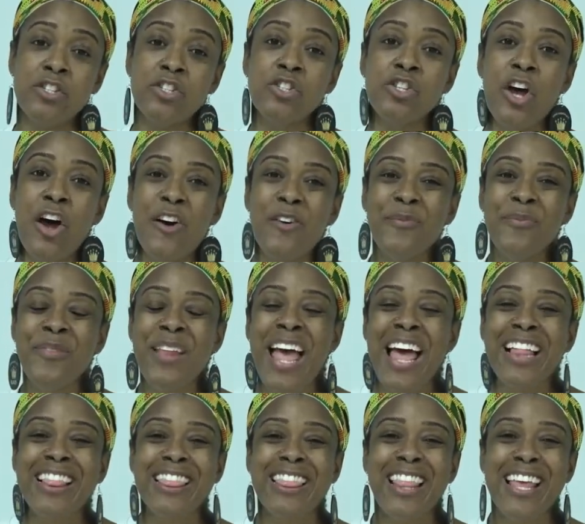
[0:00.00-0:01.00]
So,
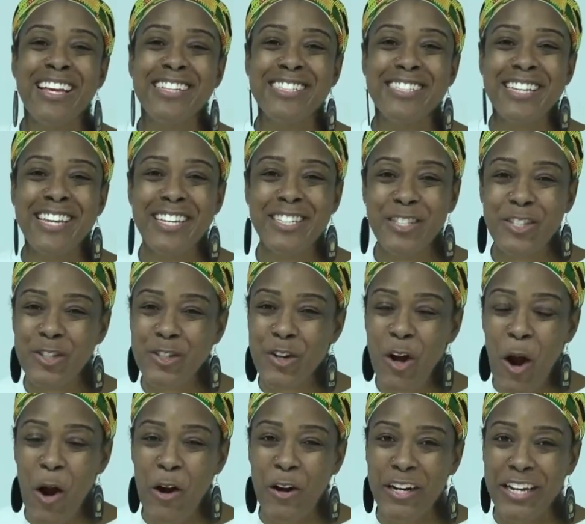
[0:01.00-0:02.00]
let's get
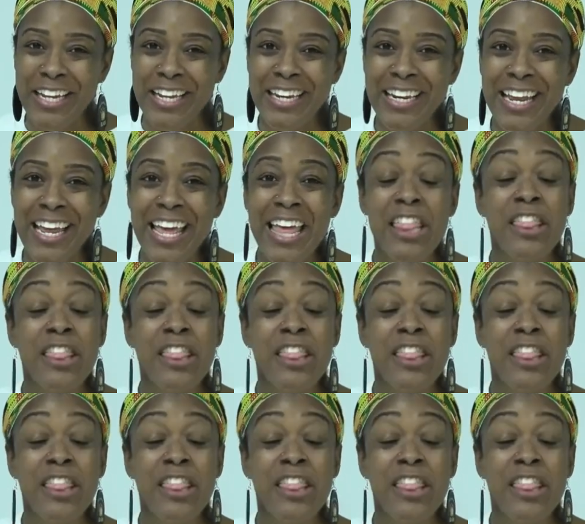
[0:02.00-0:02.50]
started.